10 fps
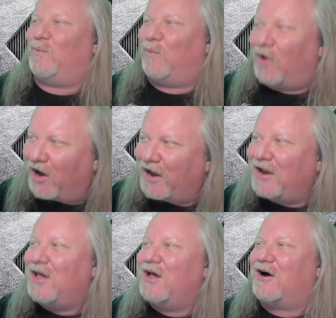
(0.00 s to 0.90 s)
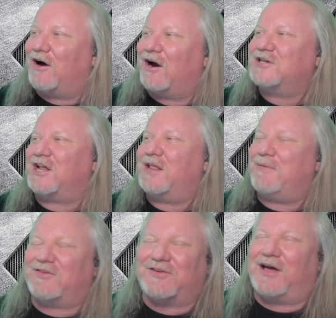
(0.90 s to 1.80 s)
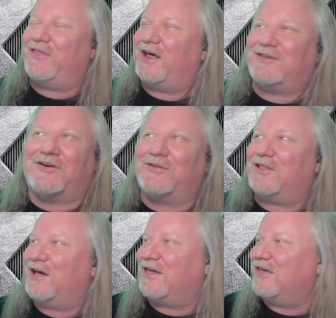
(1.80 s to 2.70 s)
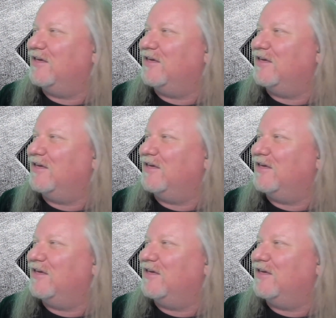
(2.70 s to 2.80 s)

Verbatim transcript: one arch enemy song that I don't like,